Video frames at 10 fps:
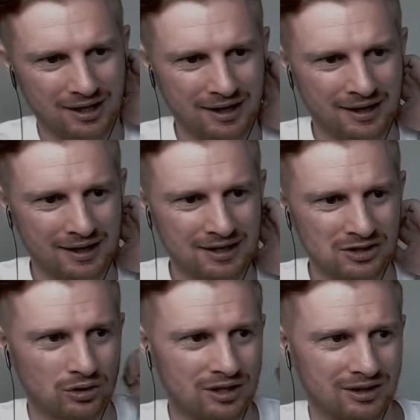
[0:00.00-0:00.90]
uh,
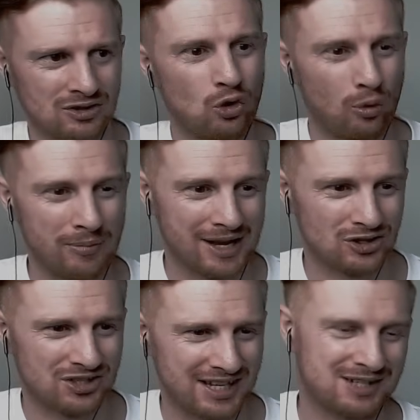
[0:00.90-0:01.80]
it's good that there's no
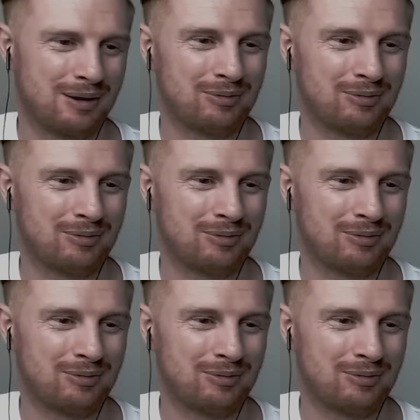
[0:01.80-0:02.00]
major cities.